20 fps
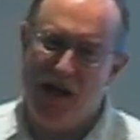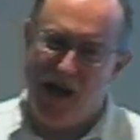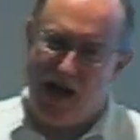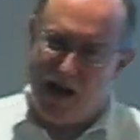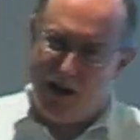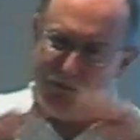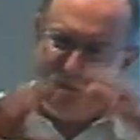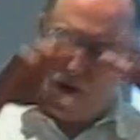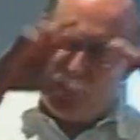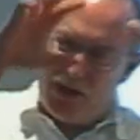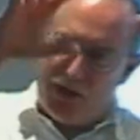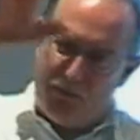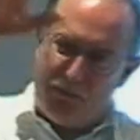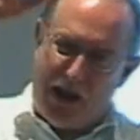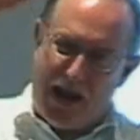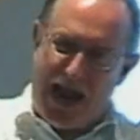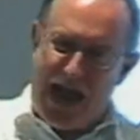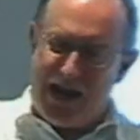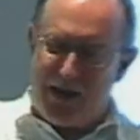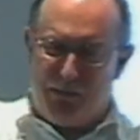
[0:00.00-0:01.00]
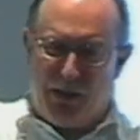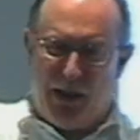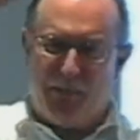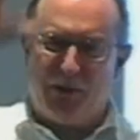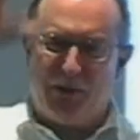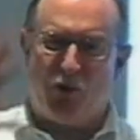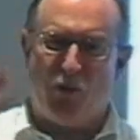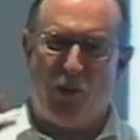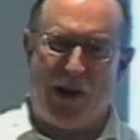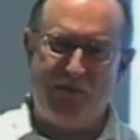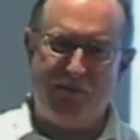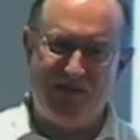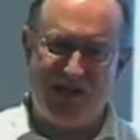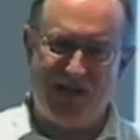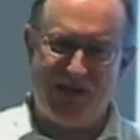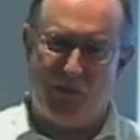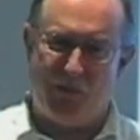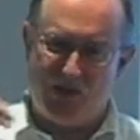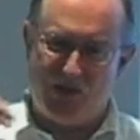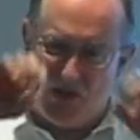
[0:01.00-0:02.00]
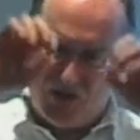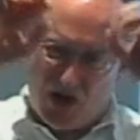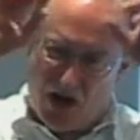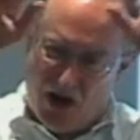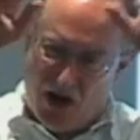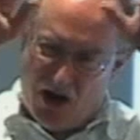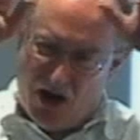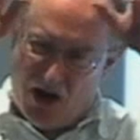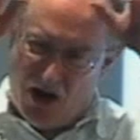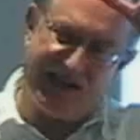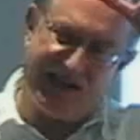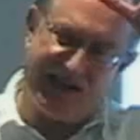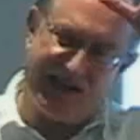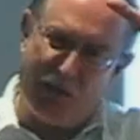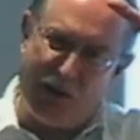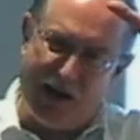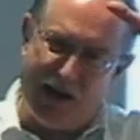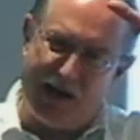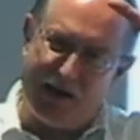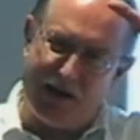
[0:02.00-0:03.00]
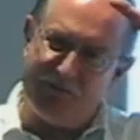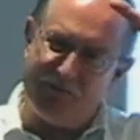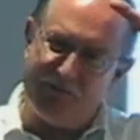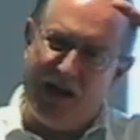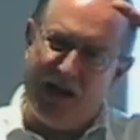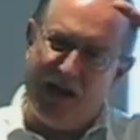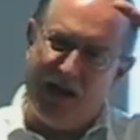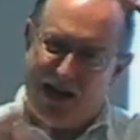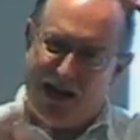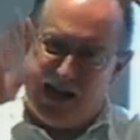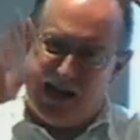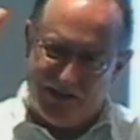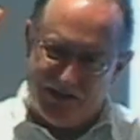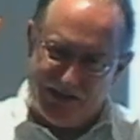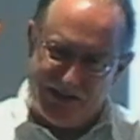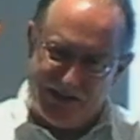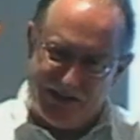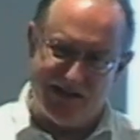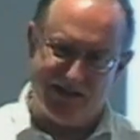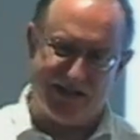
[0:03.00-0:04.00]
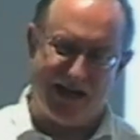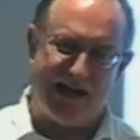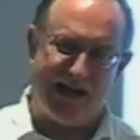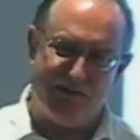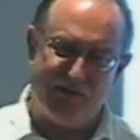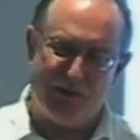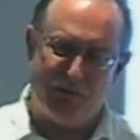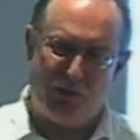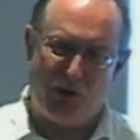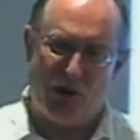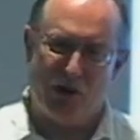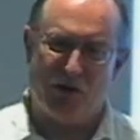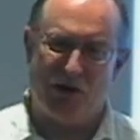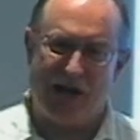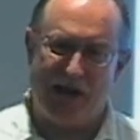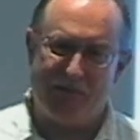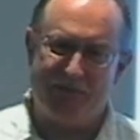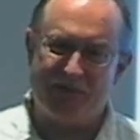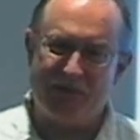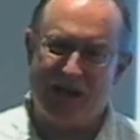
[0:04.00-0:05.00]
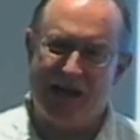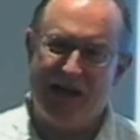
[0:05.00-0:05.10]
I, put a, I had a public website, which is all the syllabi and the design of the program.